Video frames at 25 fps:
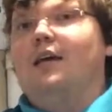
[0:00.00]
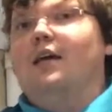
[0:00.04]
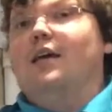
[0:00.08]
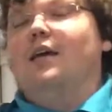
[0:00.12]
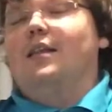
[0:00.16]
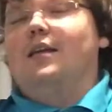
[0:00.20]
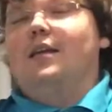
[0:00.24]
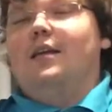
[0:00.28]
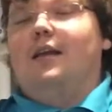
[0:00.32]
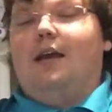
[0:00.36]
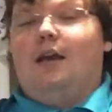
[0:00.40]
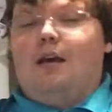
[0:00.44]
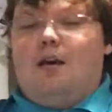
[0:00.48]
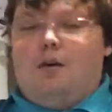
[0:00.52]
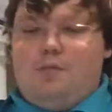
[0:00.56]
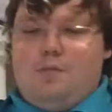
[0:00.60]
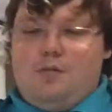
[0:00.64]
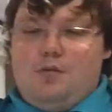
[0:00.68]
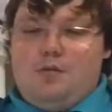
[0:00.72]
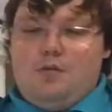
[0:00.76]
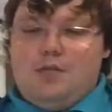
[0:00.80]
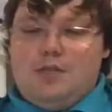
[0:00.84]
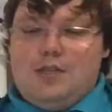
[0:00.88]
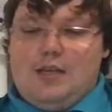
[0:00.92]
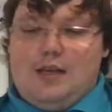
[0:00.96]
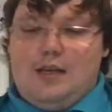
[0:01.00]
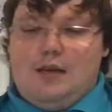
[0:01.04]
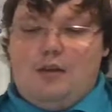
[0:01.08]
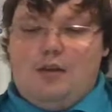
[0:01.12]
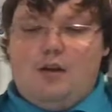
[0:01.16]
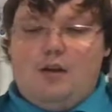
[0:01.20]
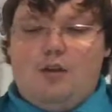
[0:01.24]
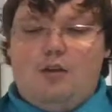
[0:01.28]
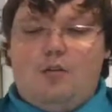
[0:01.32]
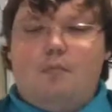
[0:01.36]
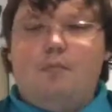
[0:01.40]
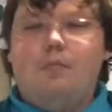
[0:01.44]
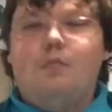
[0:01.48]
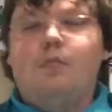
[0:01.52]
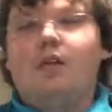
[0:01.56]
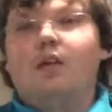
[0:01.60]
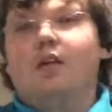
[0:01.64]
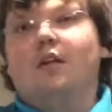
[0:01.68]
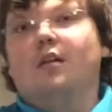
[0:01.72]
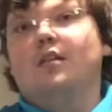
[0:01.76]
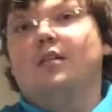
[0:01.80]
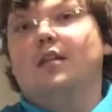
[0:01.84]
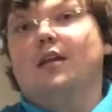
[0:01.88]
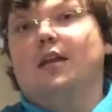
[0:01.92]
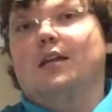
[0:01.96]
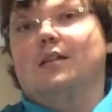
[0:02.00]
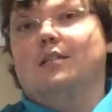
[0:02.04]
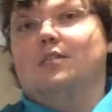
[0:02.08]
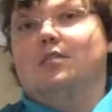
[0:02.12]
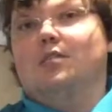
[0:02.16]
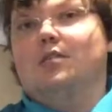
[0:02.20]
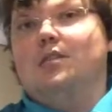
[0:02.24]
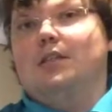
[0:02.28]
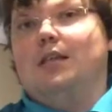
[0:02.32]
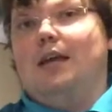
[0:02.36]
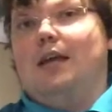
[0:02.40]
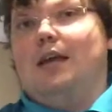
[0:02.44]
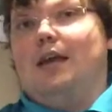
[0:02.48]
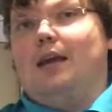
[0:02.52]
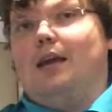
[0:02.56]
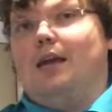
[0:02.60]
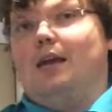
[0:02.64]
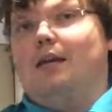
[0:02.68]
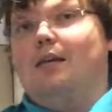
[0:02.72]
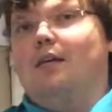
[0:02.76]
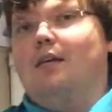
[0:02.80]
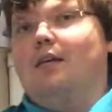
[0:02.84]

and then help you say, oh, the answer is A,